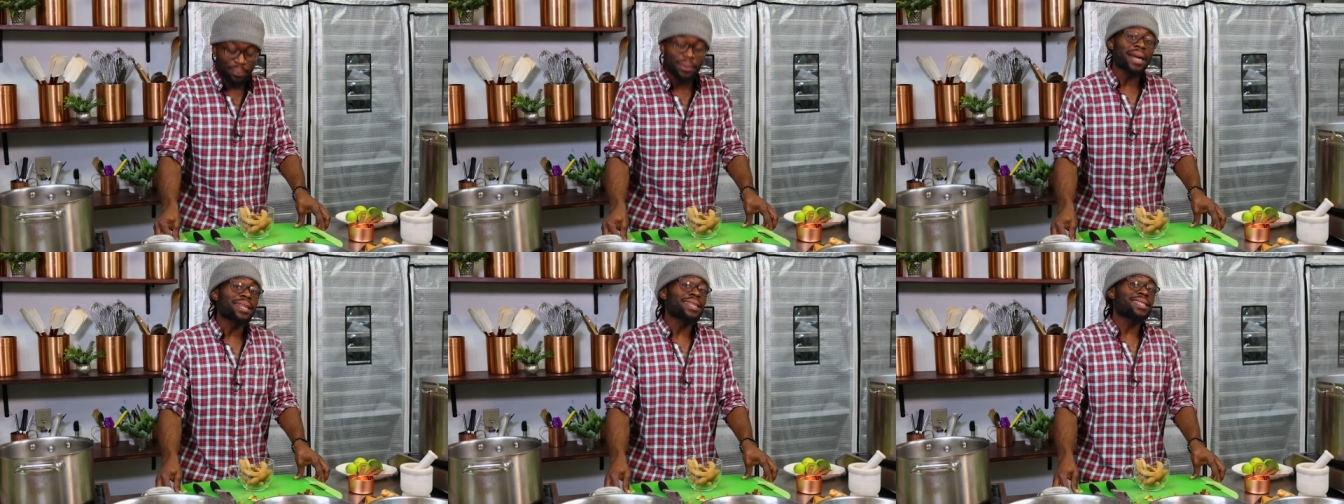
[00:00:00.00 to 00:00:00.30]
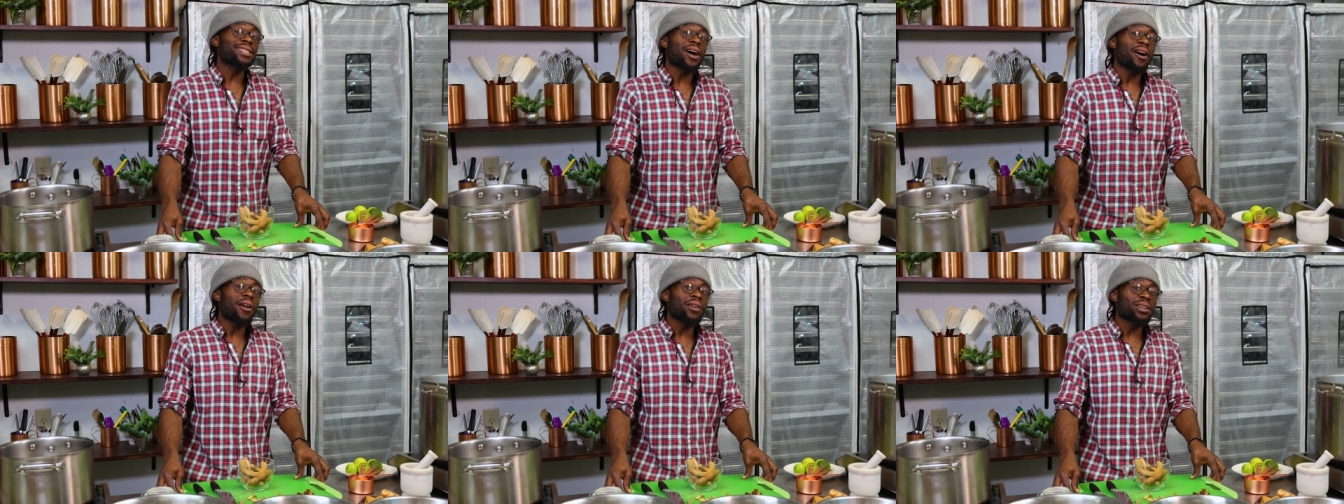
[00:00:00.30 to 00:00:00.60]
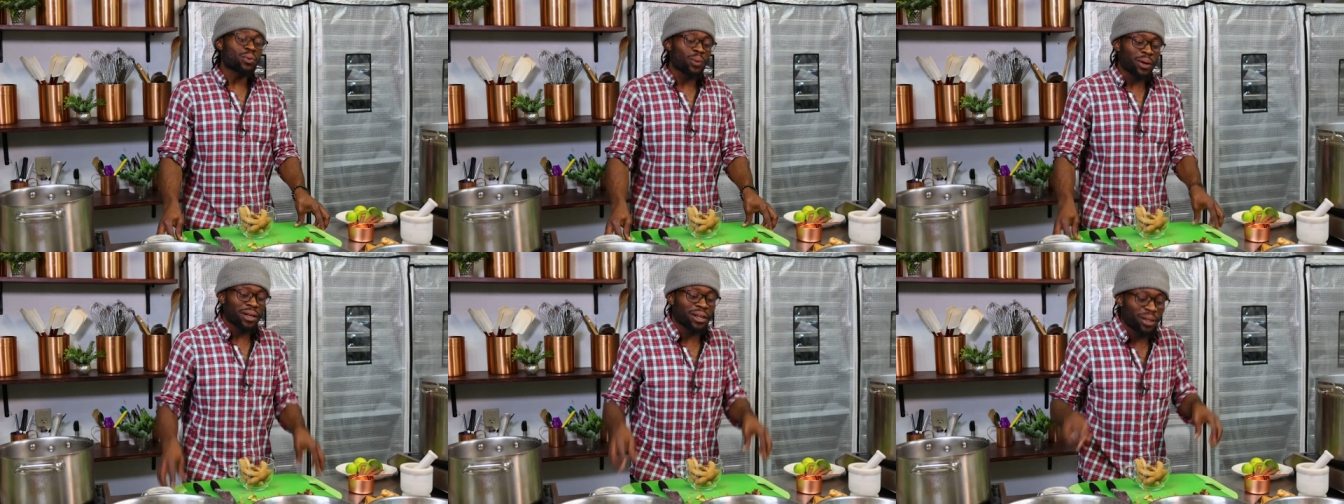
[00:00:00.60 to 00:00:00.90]
Not the
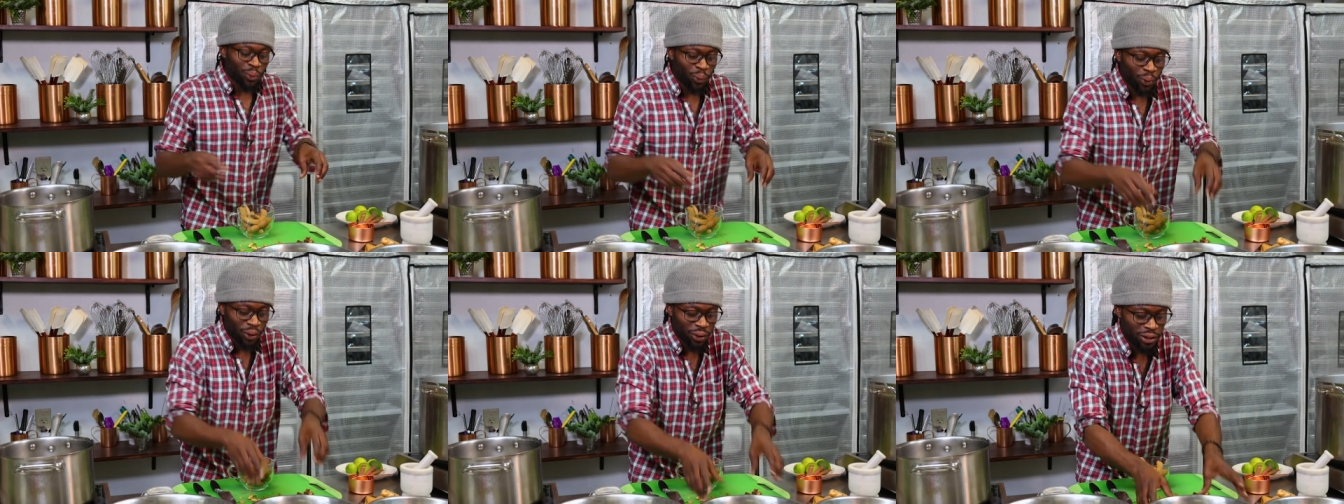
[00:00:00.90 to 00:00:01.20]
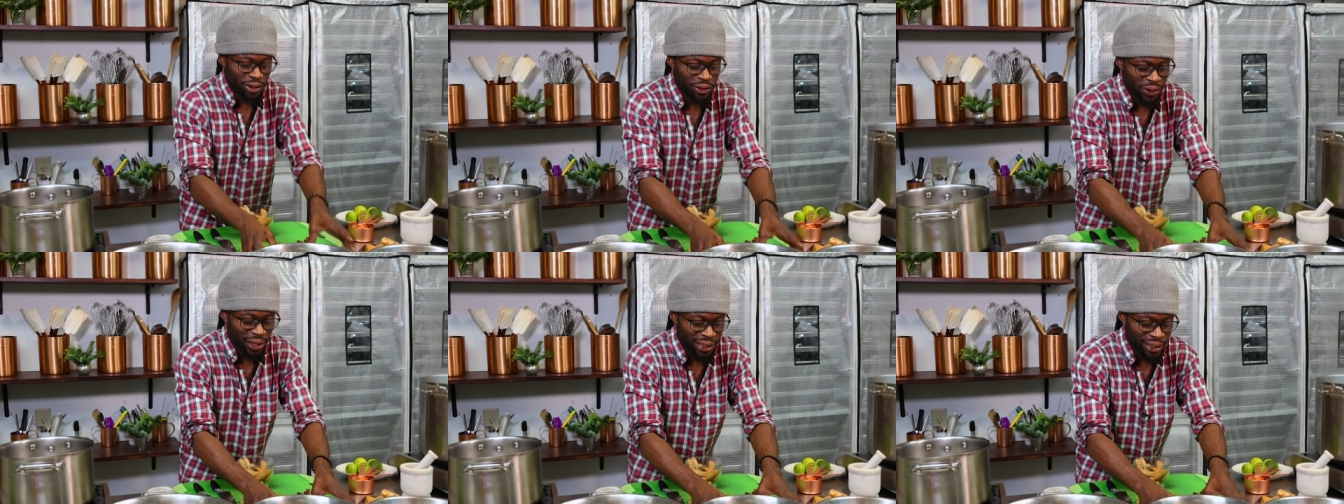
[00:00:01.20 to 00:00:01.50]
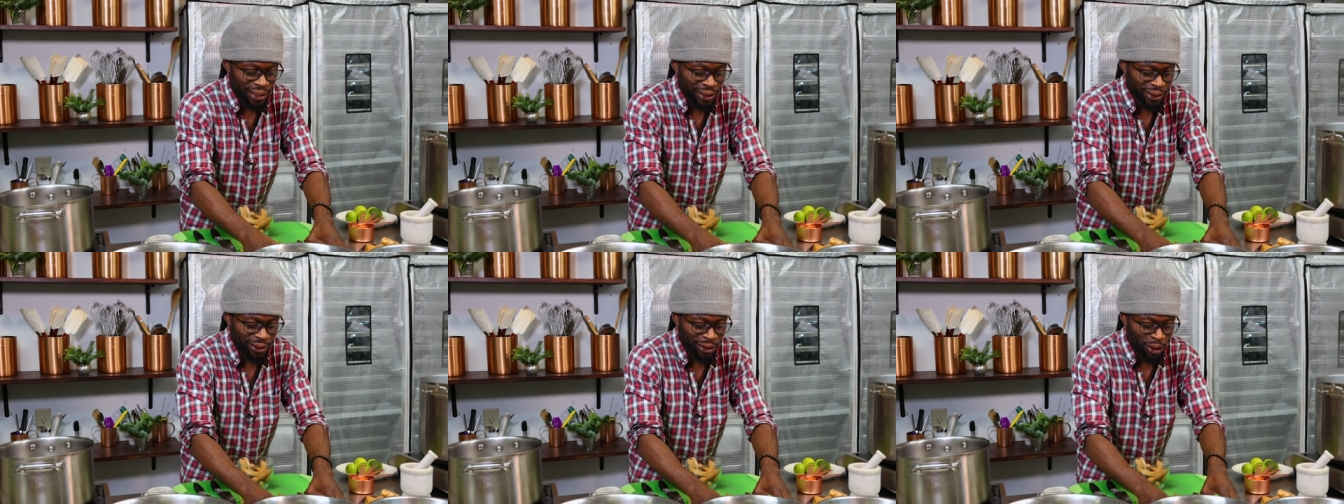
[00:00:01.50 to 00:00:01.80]
tallest one in the world, so I
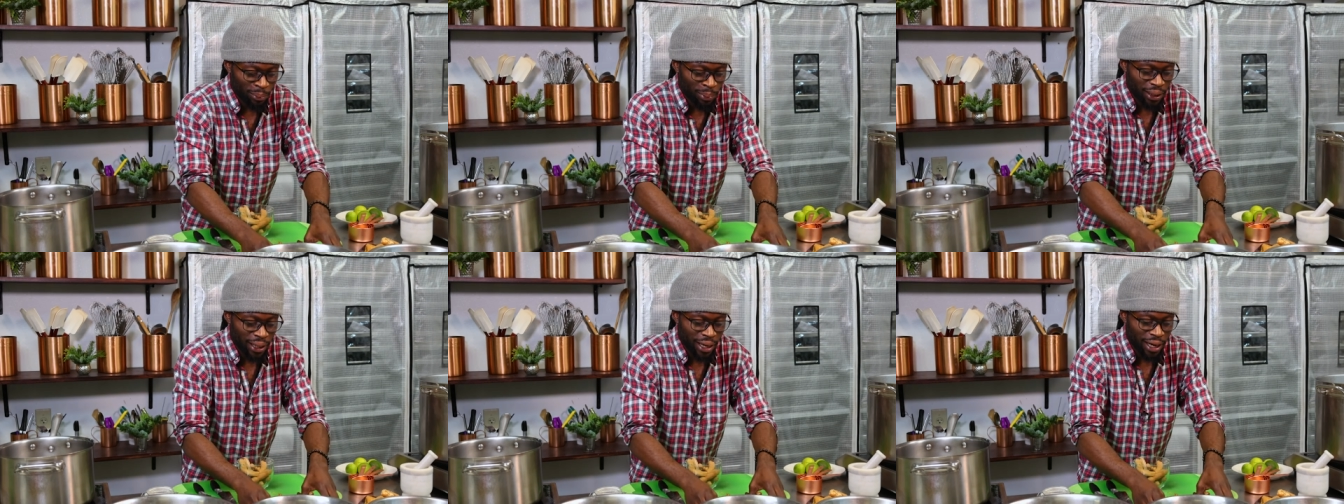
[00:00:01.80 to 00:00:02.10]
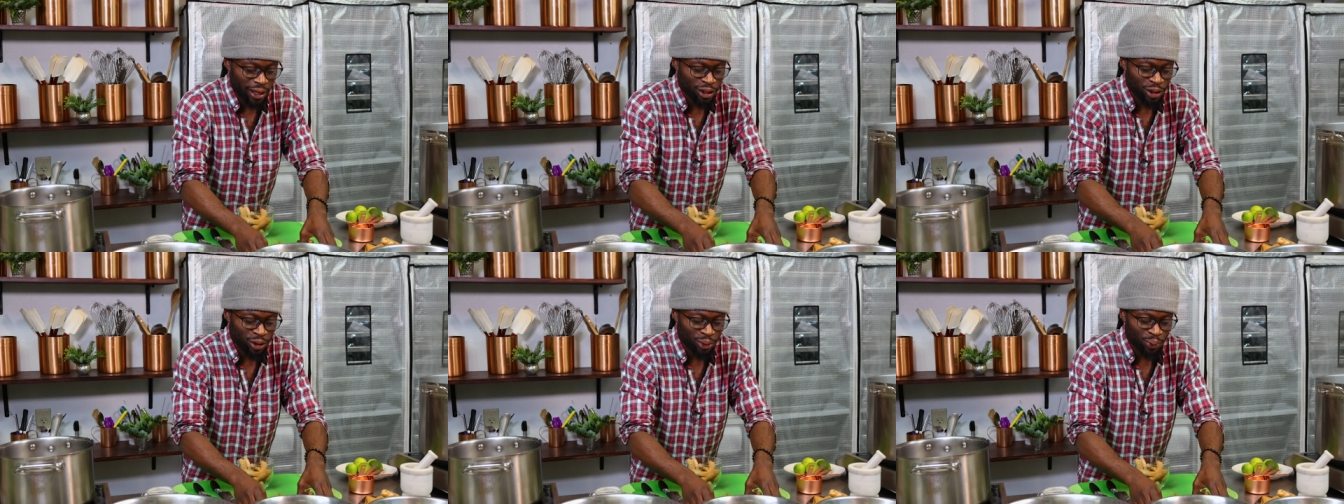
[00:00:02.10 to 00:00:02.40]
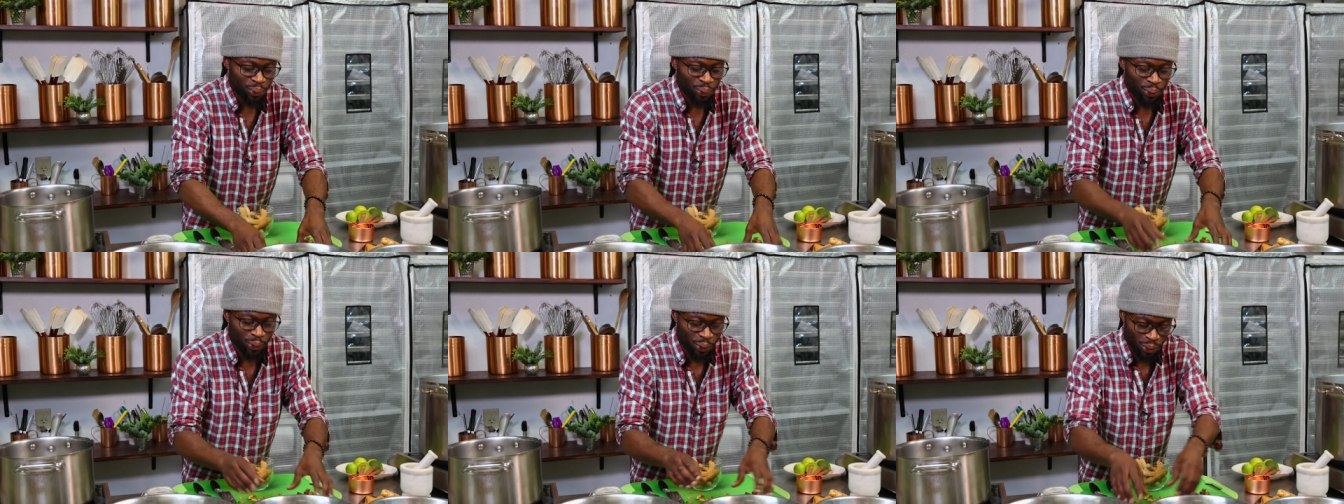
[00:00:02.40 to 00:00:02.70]
need a little bit of extra
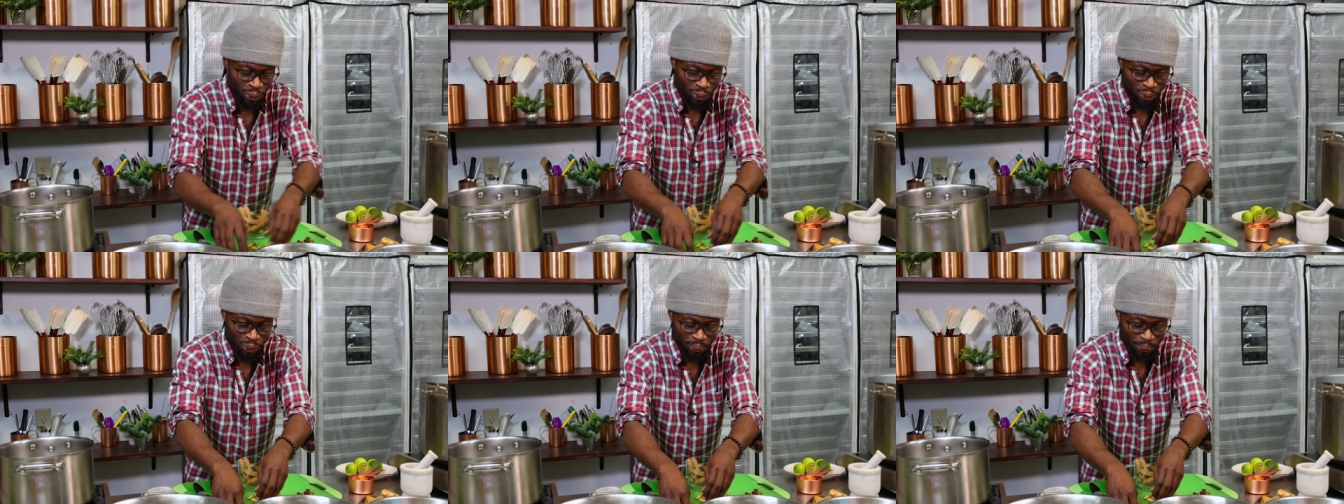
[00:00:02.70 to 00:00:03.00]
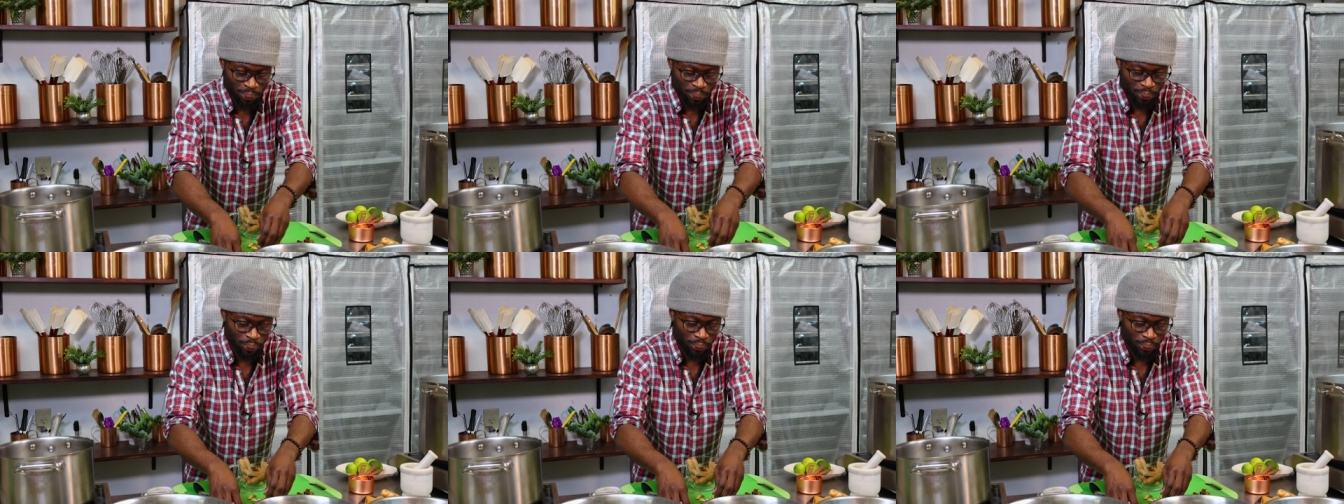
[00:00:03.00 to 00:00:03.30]
room.